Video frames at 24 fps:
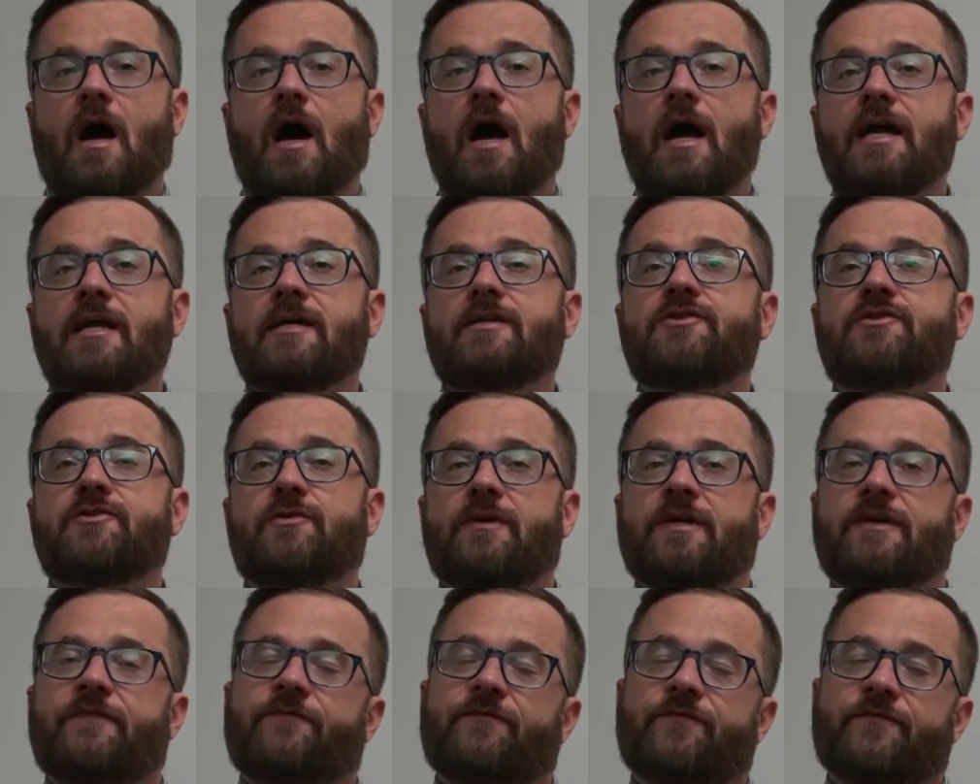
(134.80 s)
I
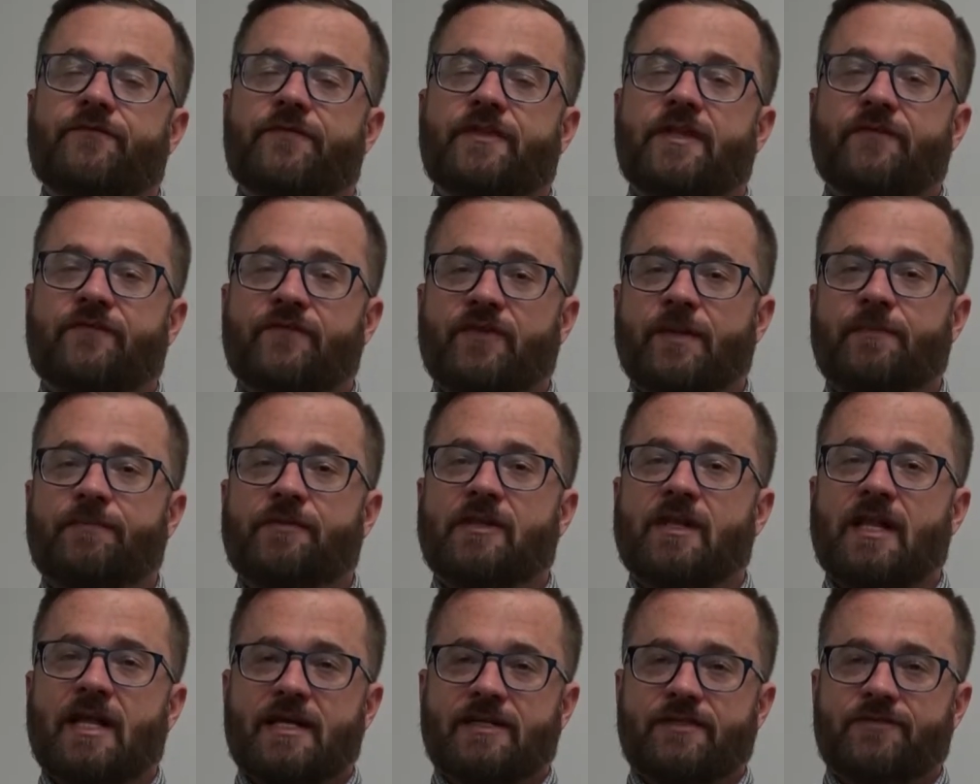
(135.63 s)
enjoy the flipped
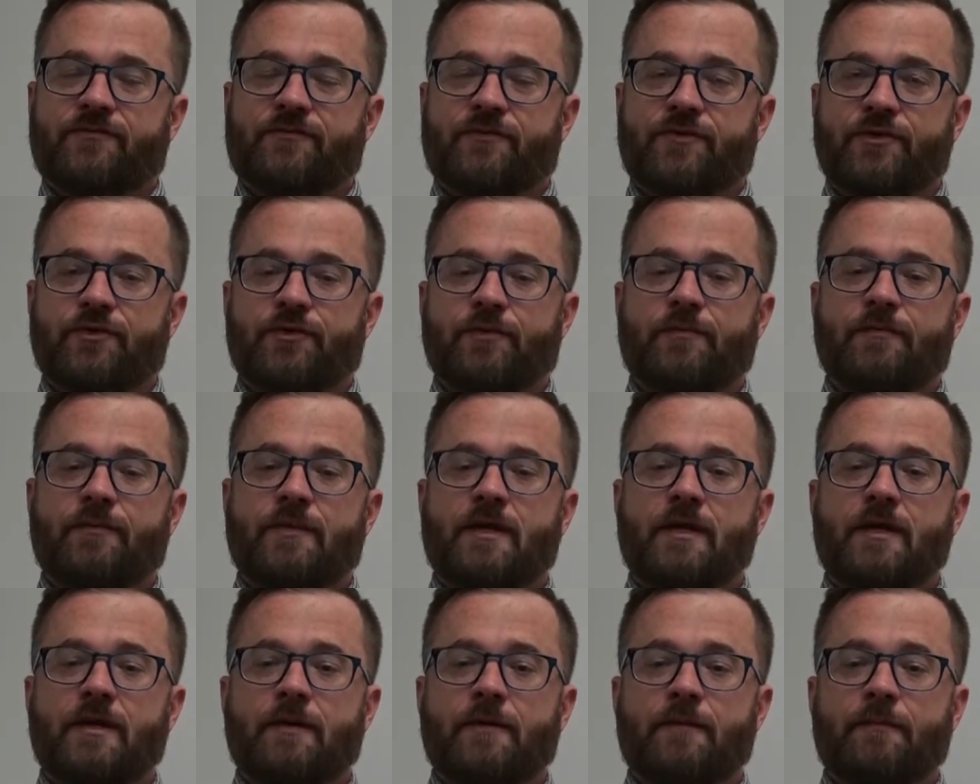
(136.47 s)
classroom
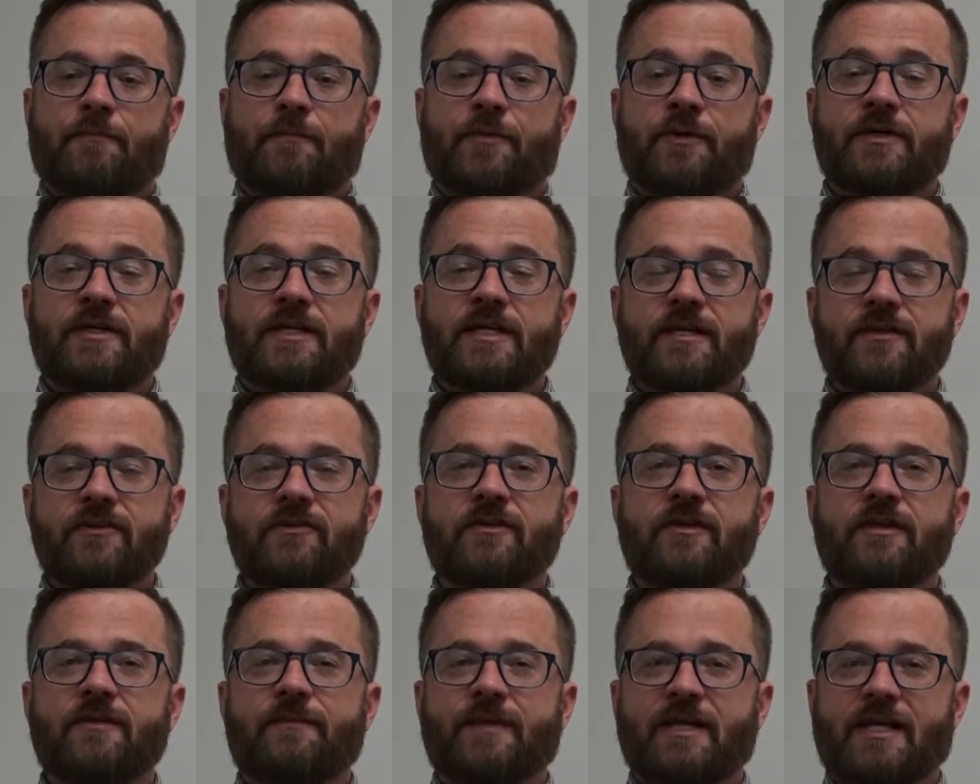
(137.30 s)

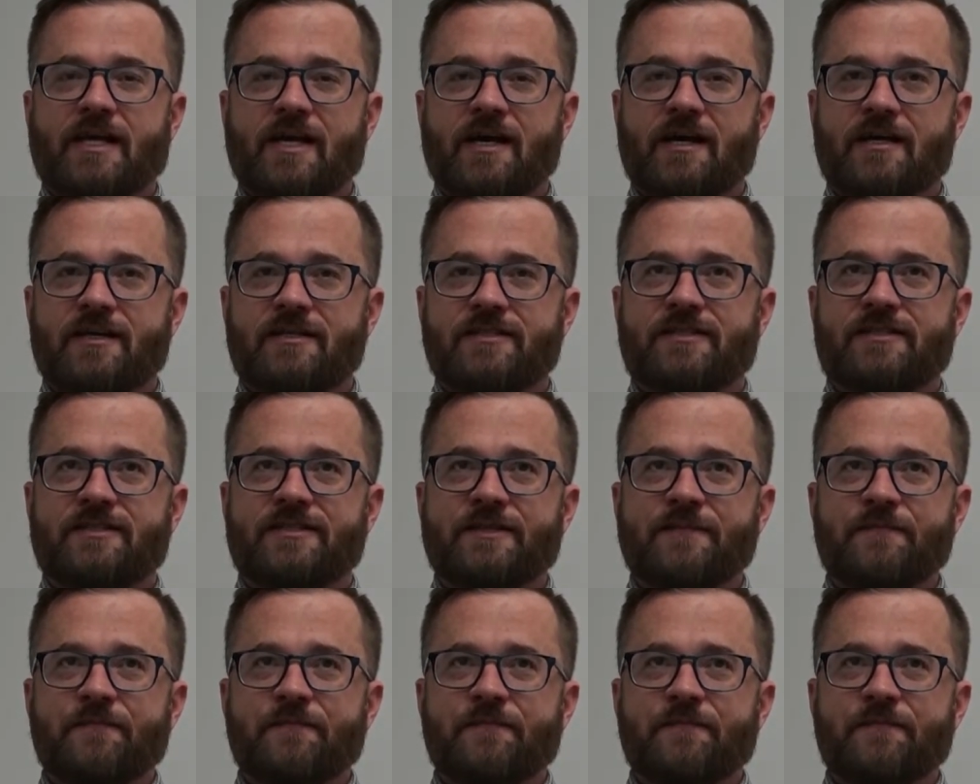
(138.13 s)
particularly because,